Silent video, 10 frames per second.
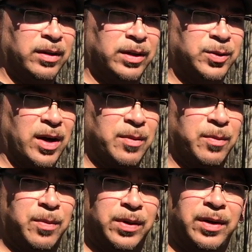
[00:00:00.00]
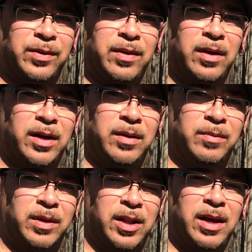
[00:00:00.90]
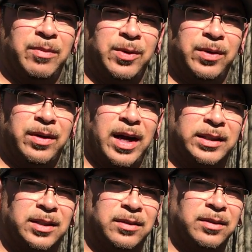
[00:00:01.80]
the tribe put in claim through the